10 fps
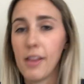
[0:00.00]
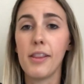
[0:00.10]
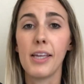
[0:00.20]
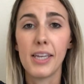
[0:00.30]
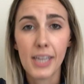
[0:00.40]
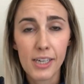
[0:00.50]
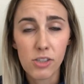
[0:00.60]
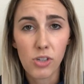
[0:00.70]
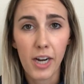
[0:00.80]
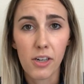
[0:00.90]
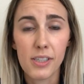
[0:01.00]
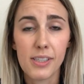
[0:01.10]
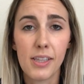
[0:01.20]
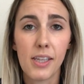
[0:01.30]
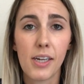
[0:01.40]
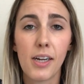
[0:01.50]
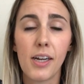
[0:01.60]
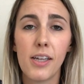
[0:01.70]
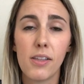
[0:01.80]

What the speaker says: the attendance tracker is in there